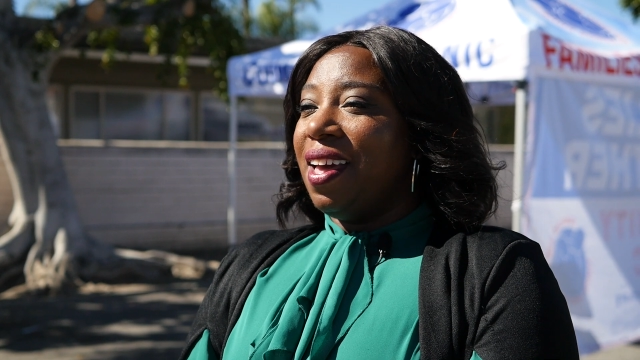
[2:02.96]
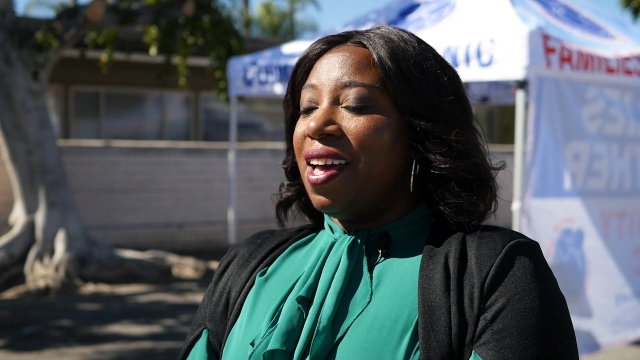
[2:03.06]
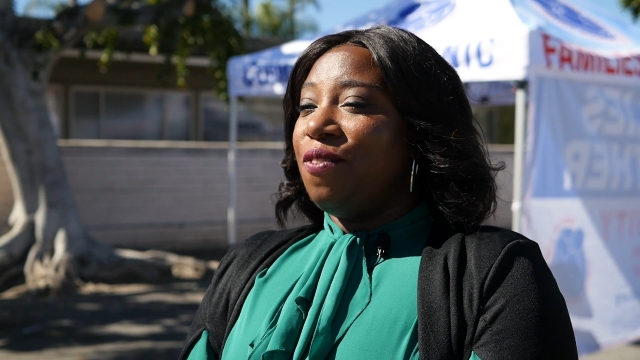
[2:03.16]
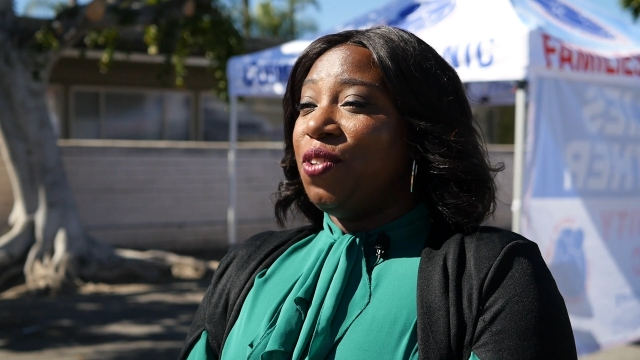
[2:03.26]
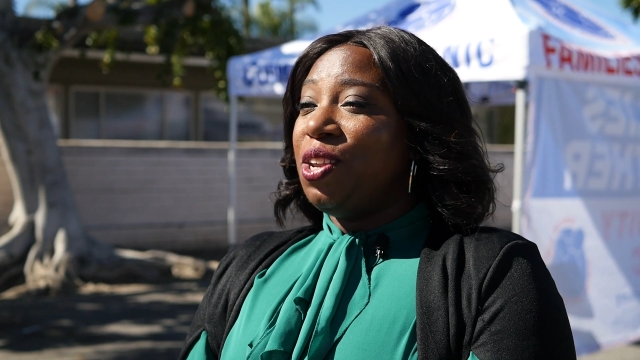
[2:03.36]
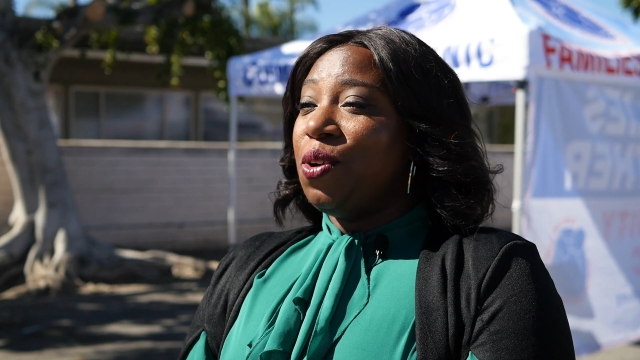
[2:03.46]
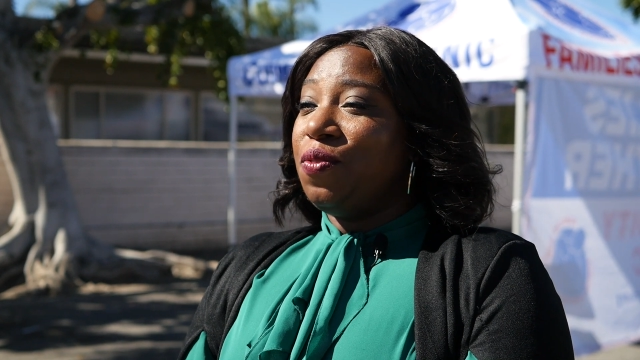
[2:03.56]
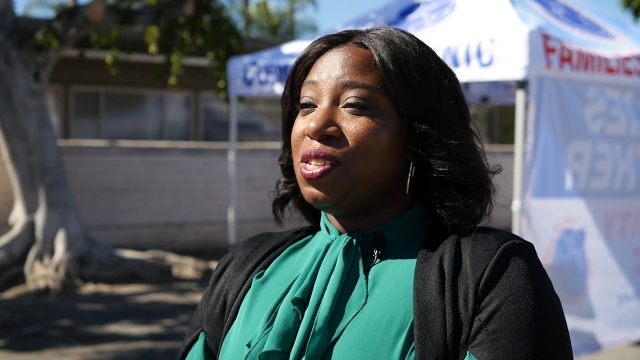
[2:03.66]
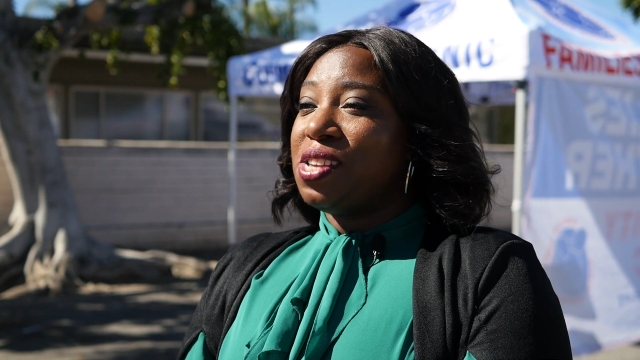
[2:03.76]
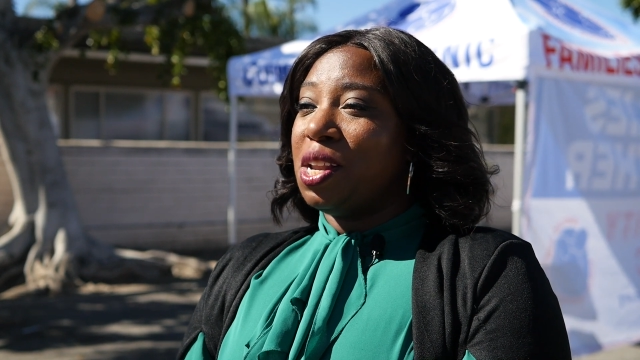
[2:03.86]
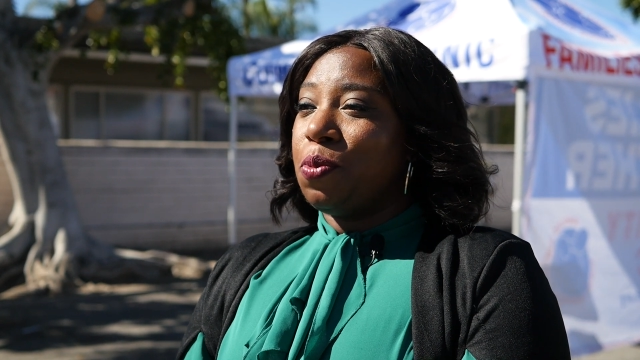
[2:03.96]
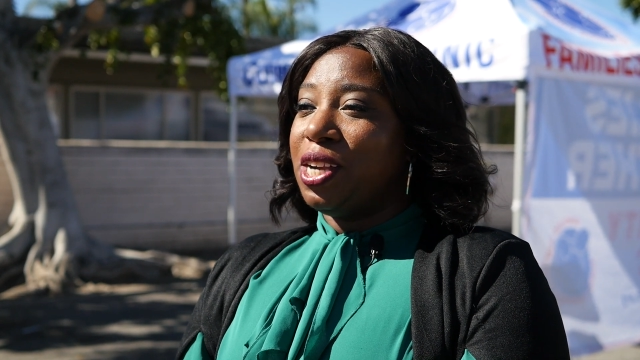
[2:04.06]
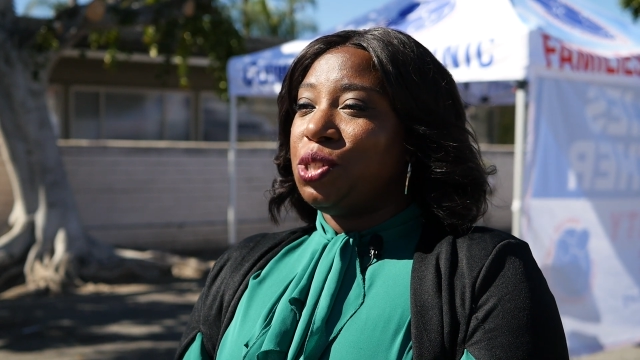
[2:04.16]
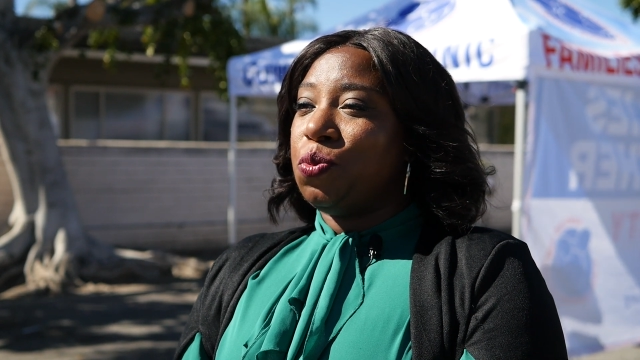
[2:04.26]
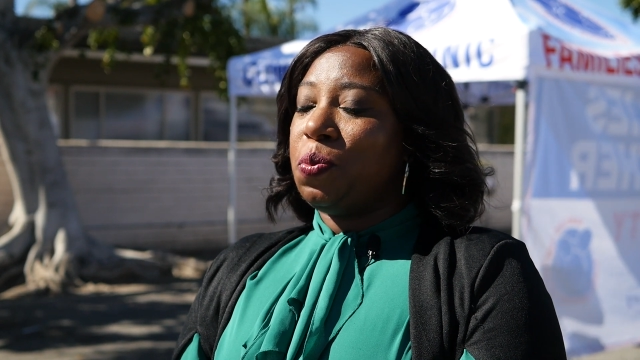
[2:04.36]
A video of the
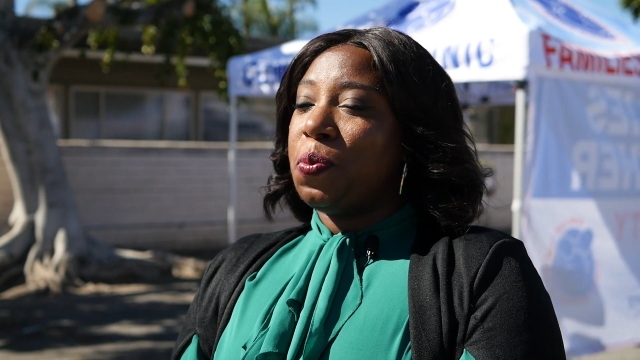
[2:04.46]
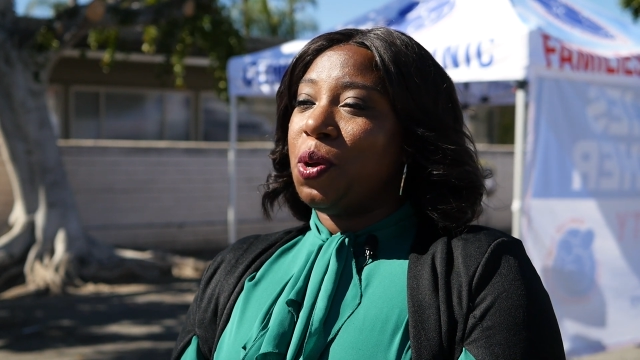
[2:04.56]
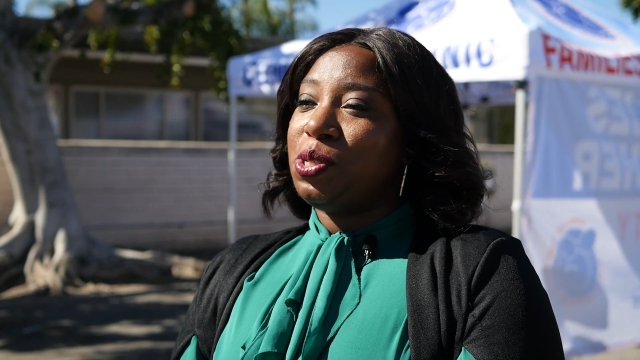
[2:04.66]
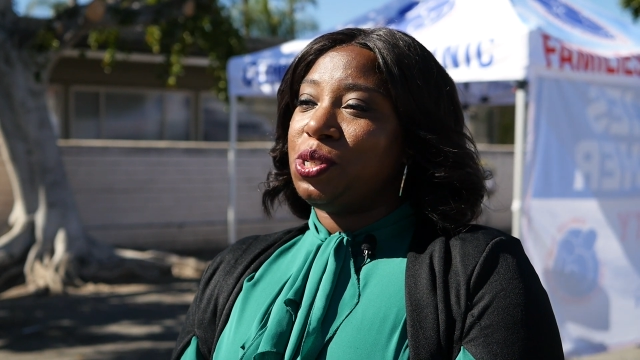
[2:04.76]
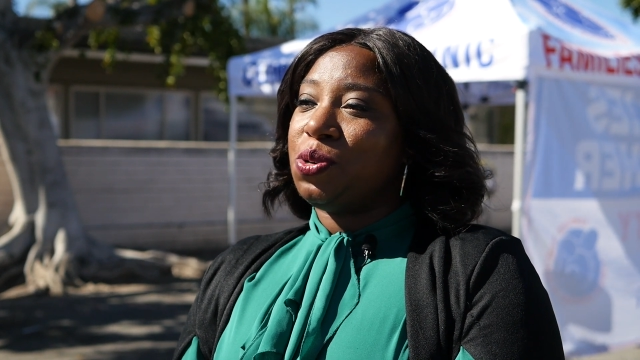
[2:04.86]
celebration will be posted